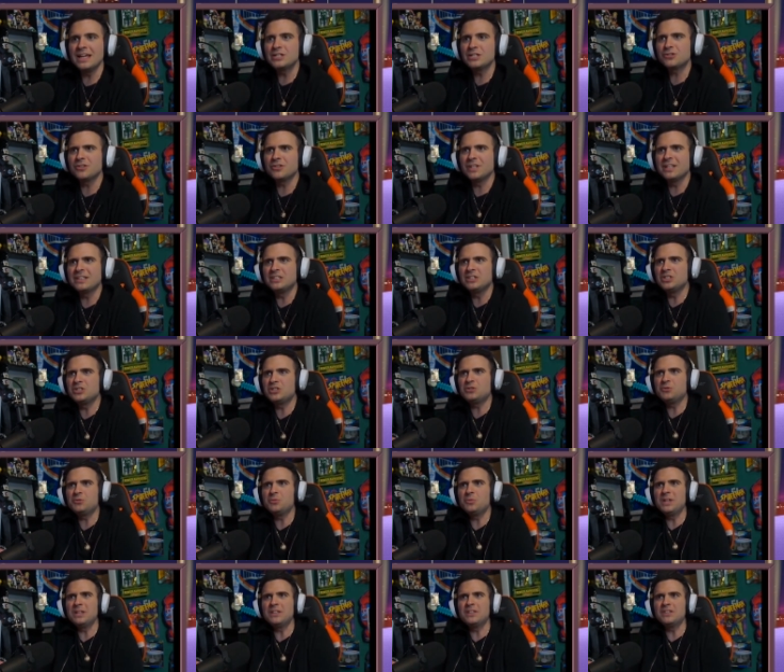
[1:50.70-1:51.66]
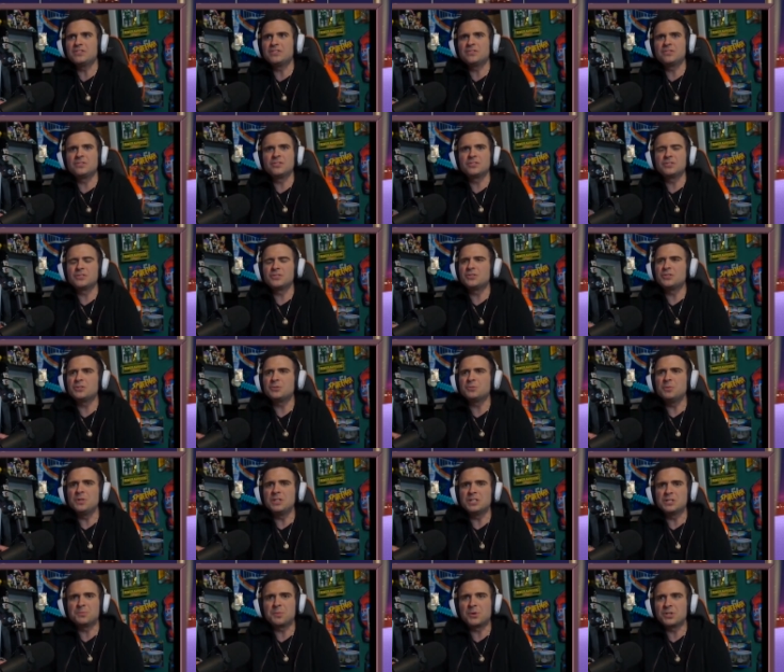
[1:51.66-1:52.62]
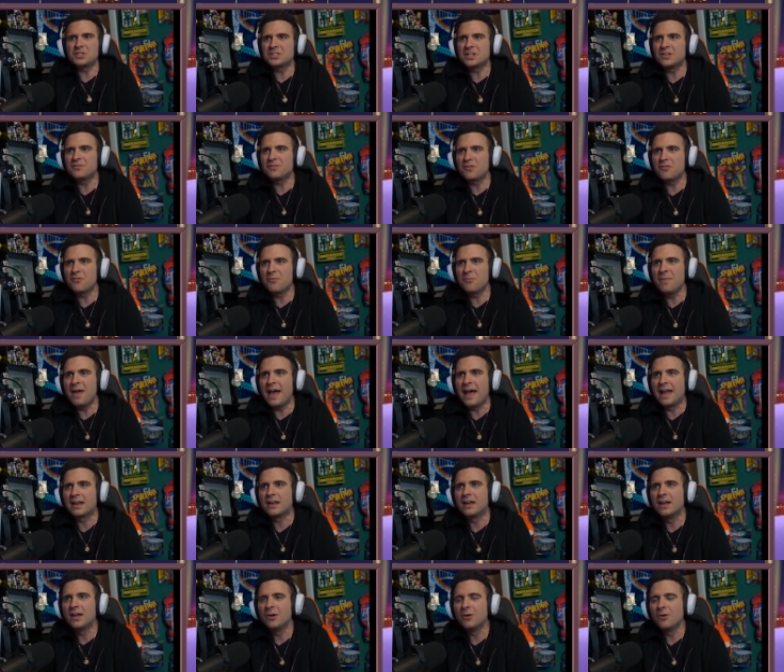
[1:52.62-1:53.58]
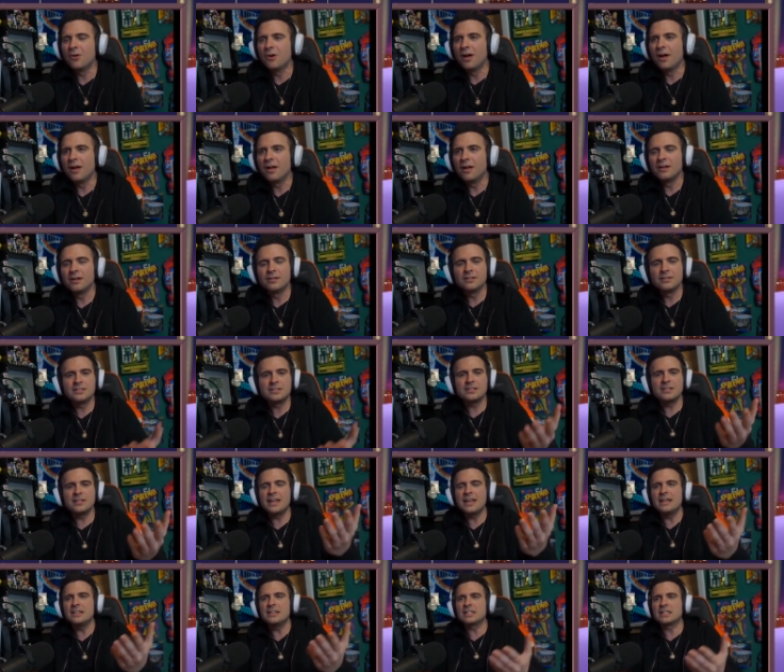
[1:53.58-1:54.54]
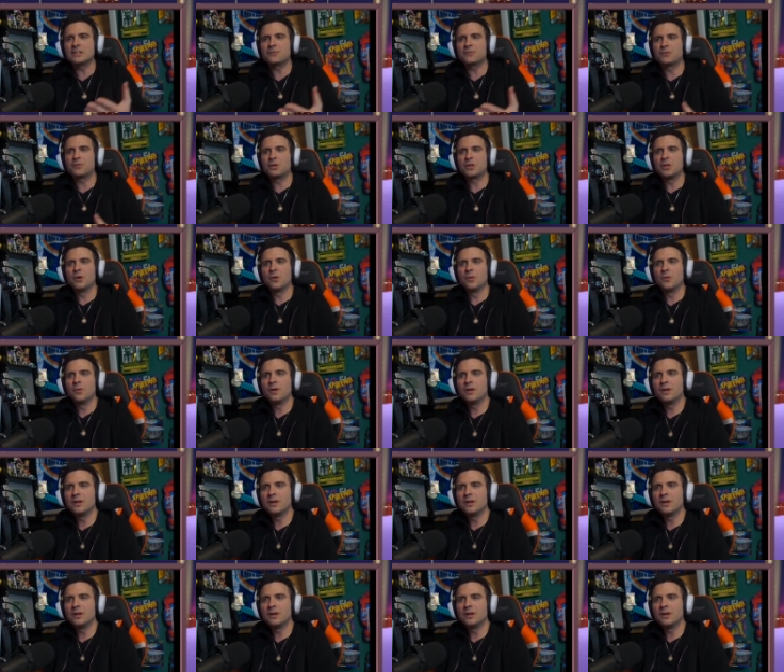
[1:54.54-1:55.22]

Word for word: she's like the sweetest, you're the sweetest person I've ever met. It's easy for you.